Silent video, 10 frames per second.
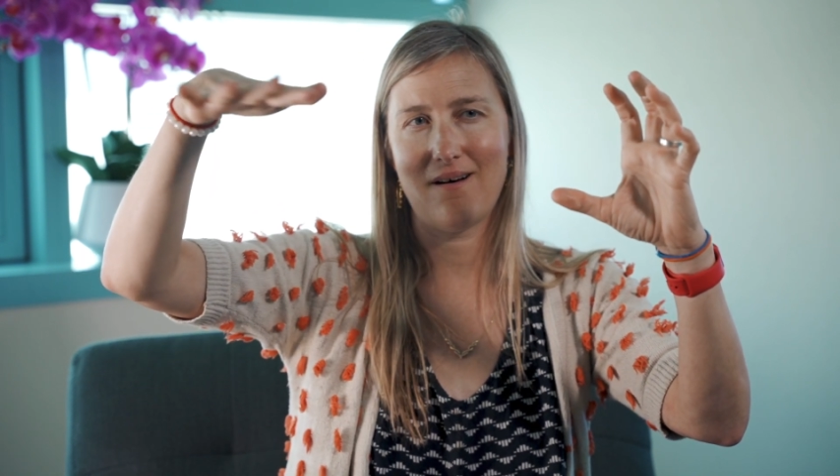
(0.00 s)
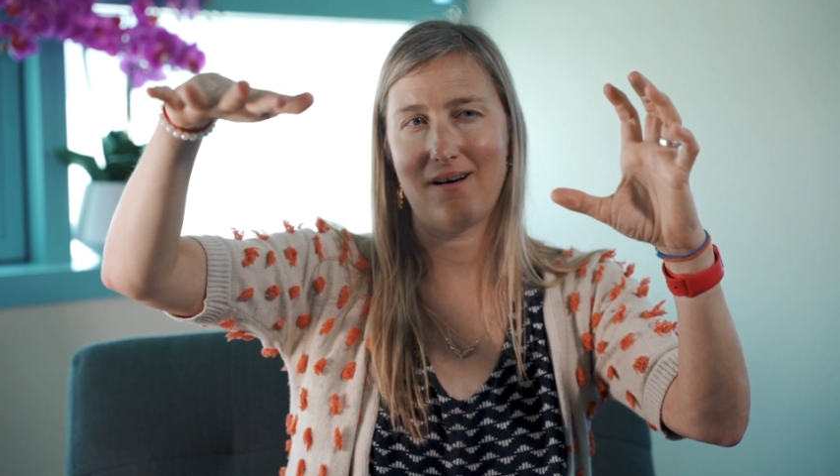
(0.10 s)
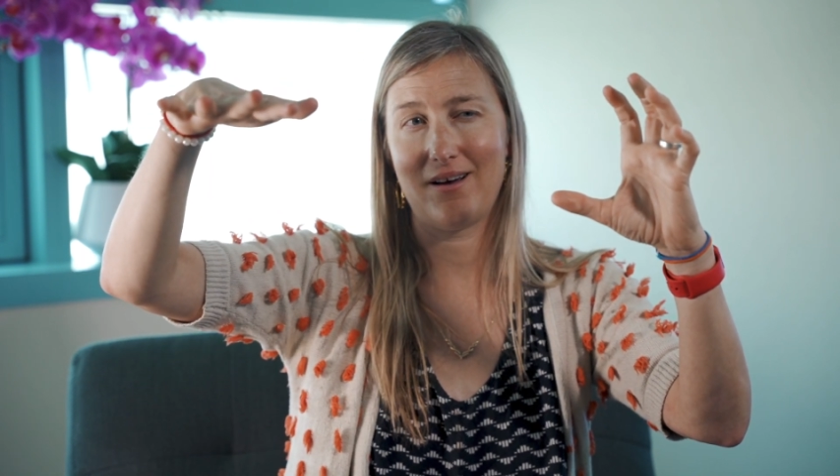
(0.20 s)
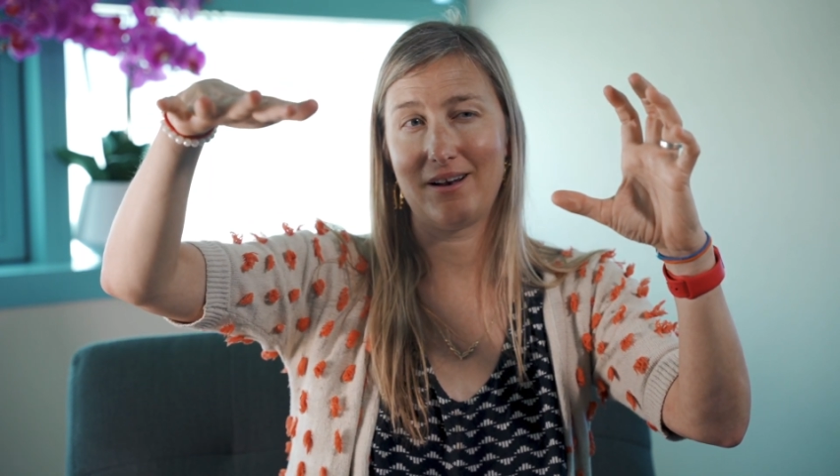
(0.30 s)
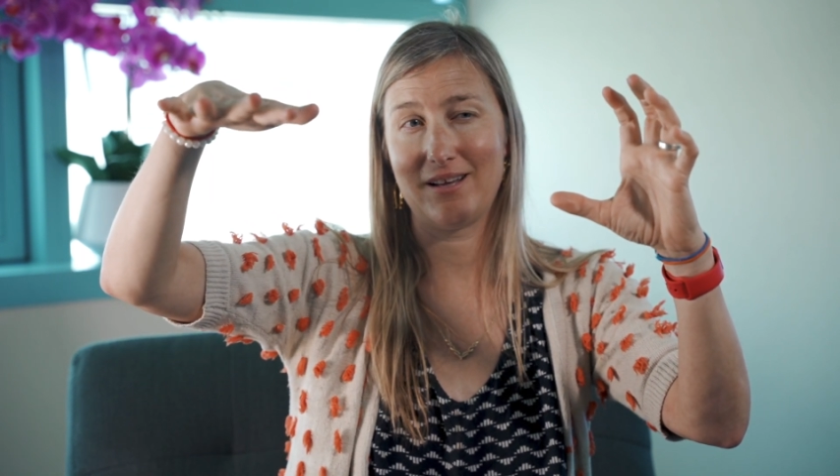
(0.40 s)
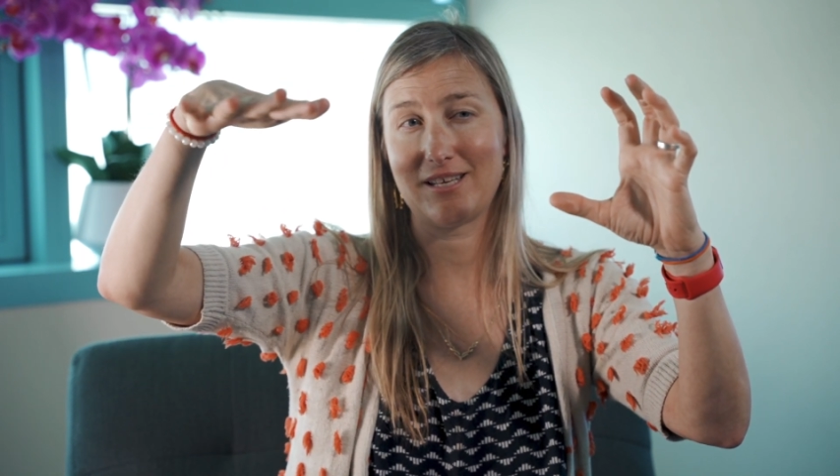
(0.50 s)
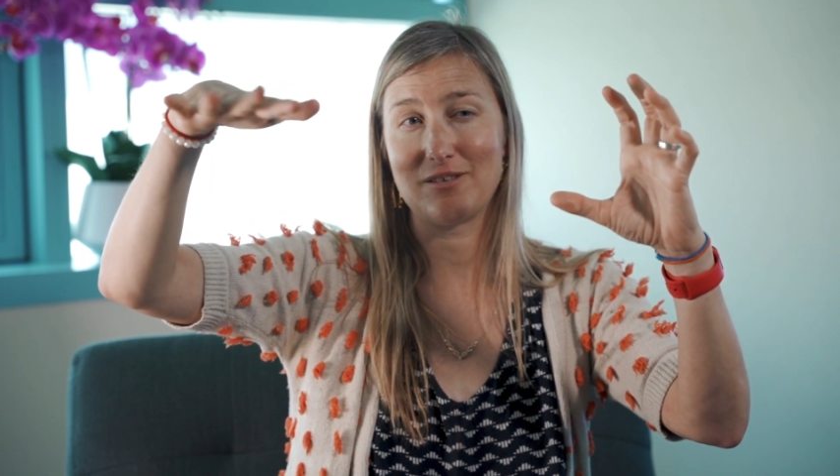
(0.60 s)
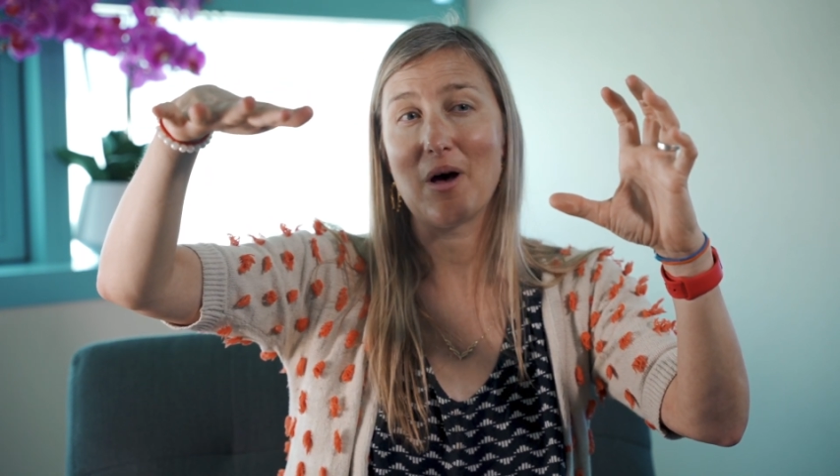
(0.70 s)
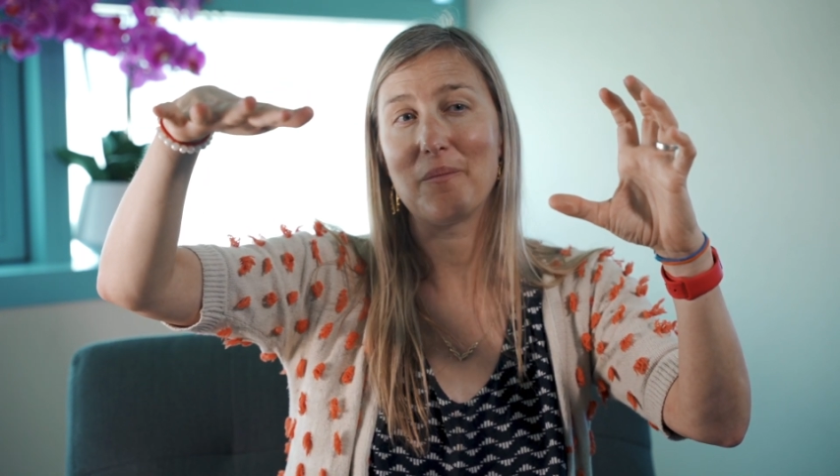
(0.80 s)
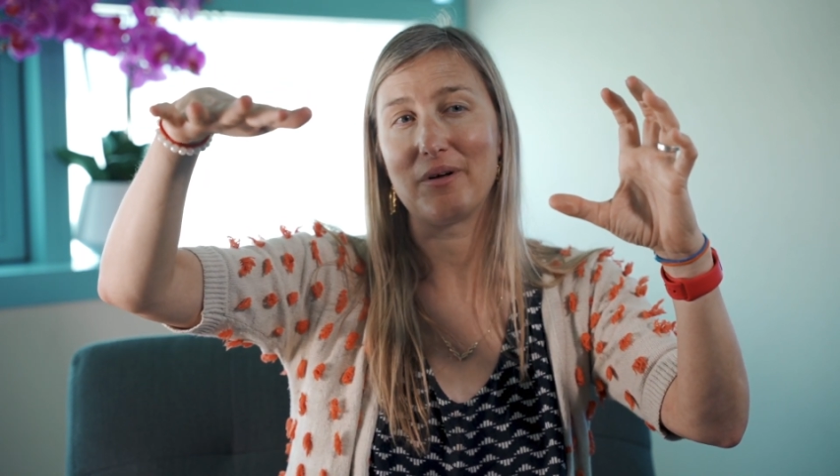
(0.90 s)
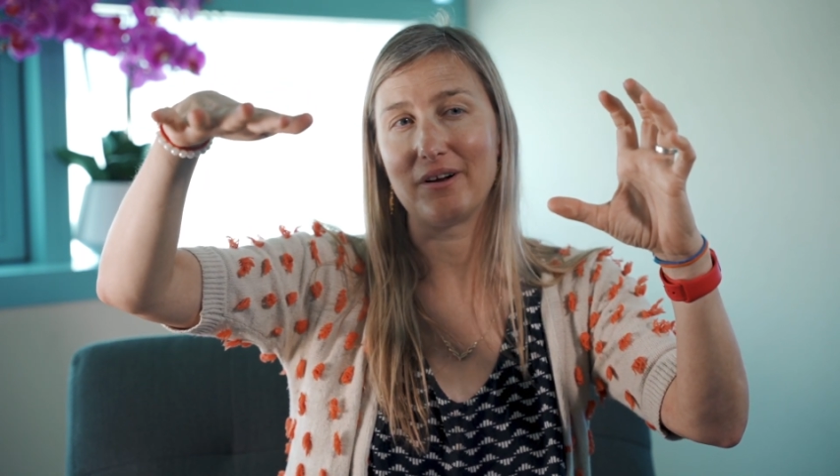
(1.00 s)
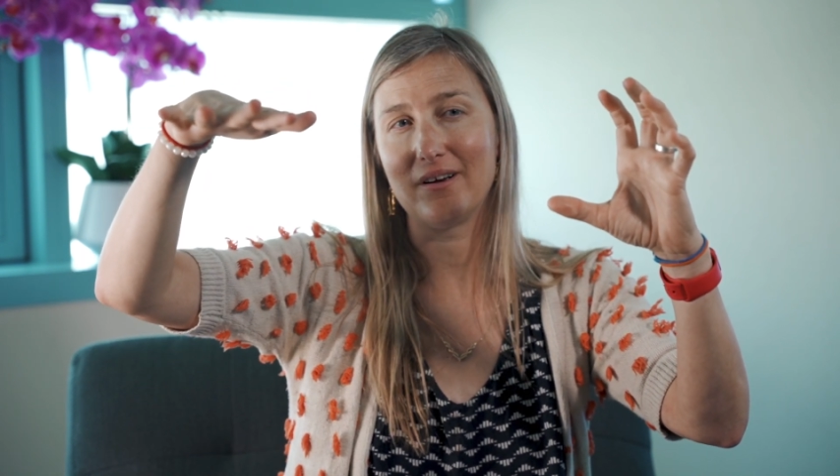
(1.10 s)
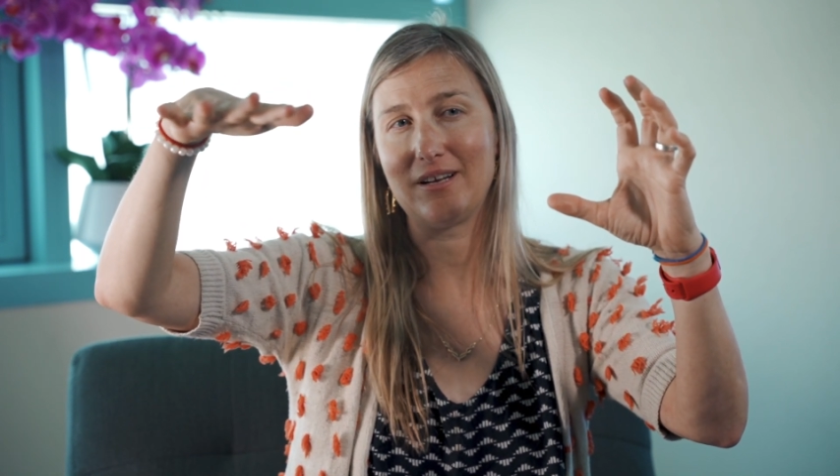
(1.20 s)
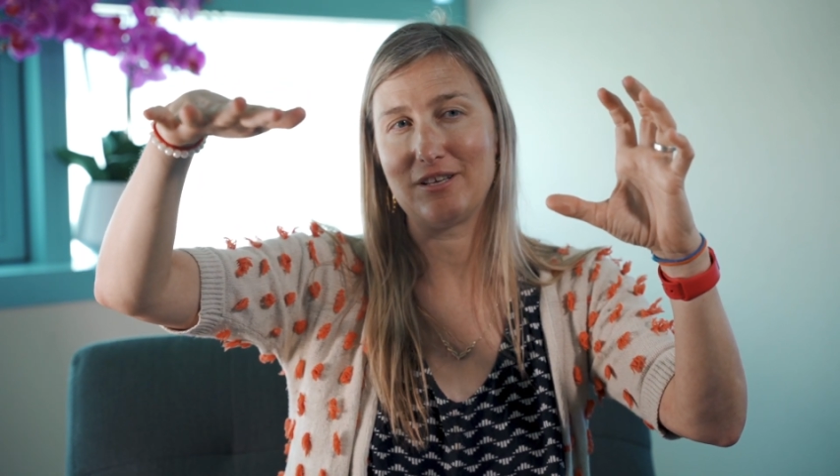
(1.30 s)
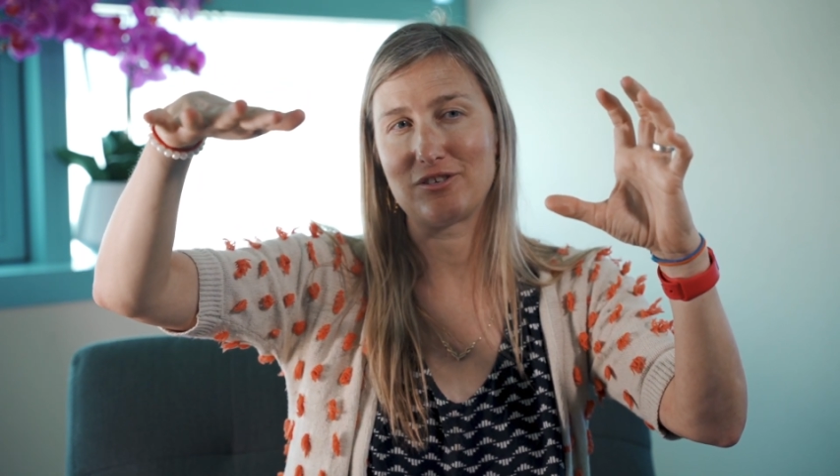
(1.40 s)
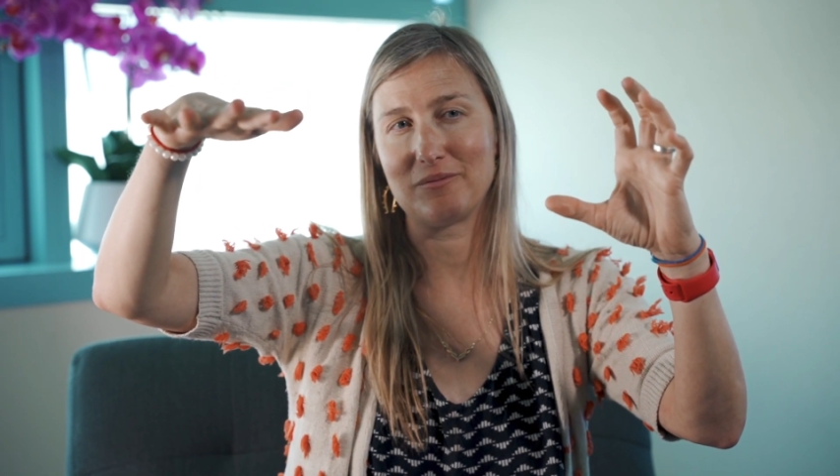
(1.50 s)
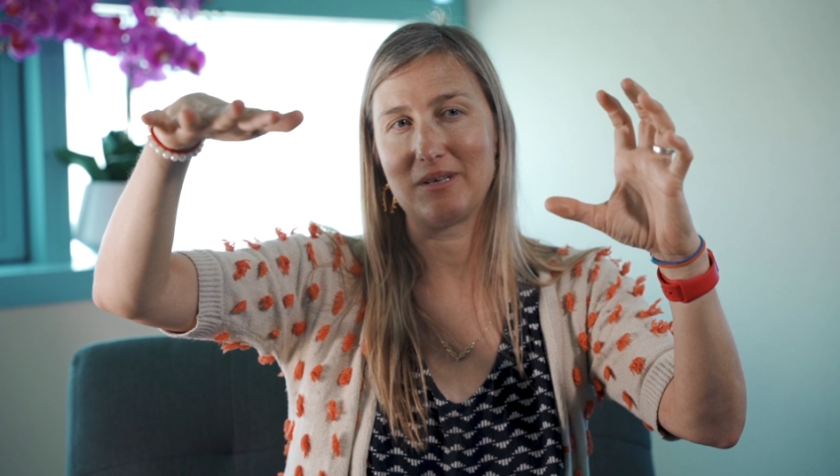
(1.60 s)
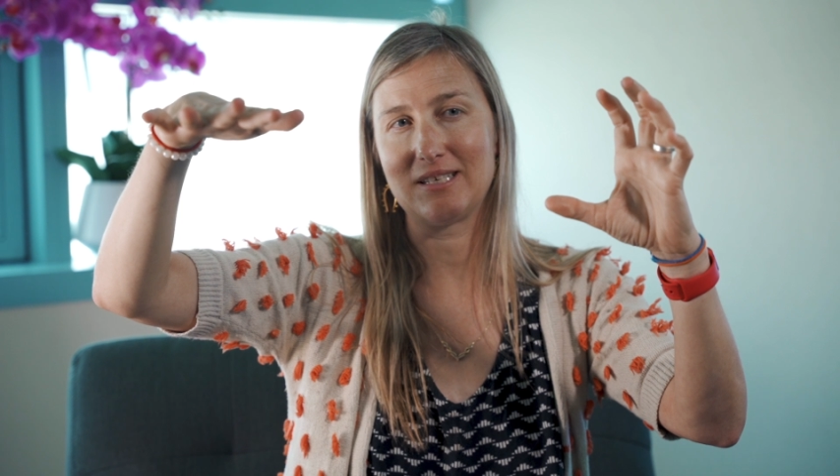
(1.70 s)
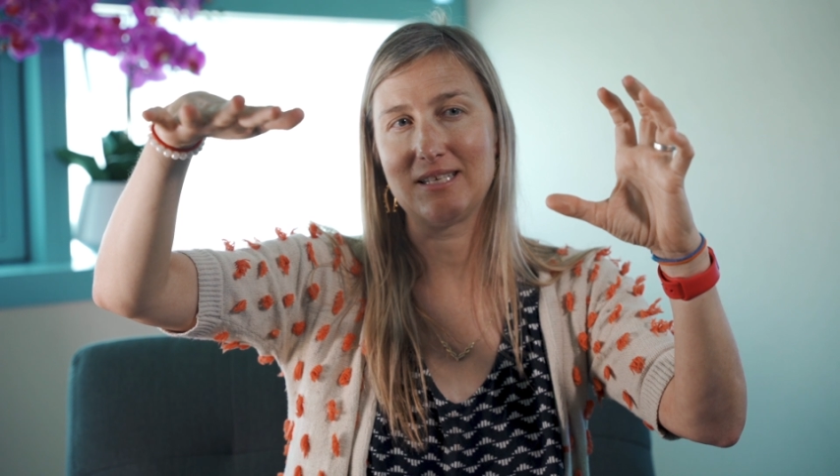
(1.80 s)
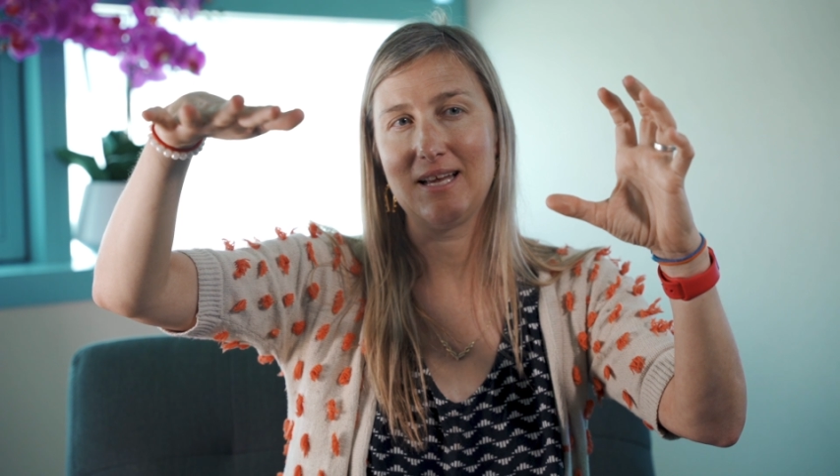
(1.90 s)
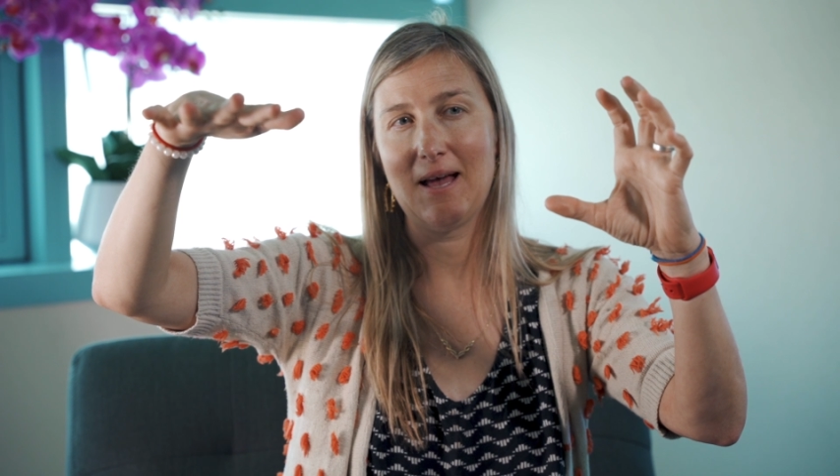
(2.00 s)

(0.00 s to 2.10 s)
on a seismometer, an instrument,